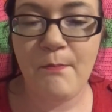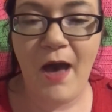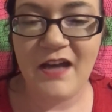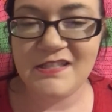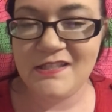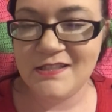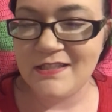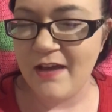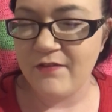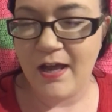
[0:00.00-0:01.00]

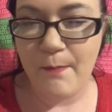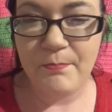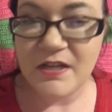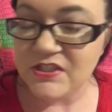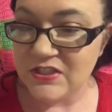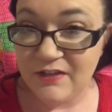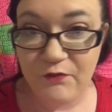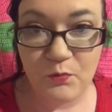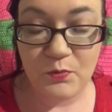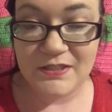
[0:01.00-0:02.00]
unboxings. I've got a bunch of
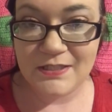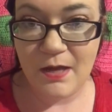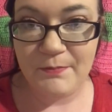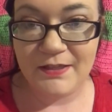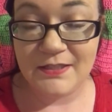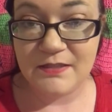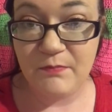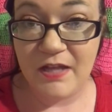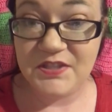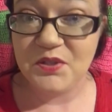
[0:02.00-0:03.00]
different ones coming this month,